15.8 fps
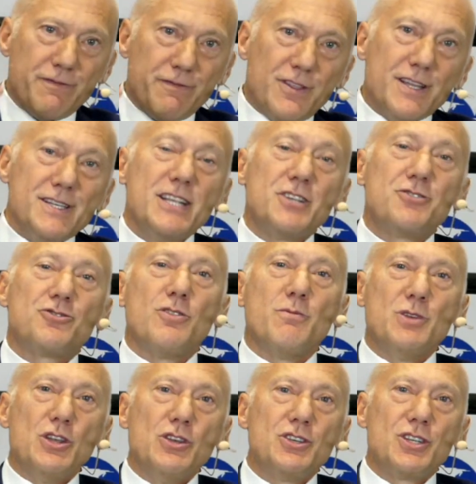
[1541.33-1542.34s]
the
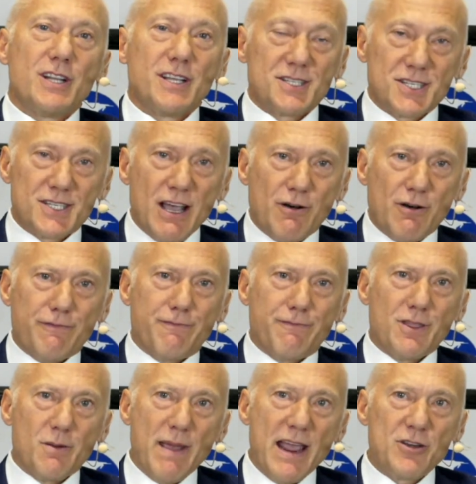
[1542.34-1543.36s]
distribution itself for the
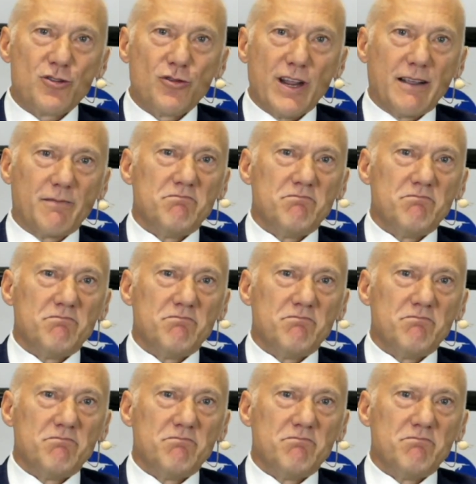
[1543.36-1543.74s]
metric.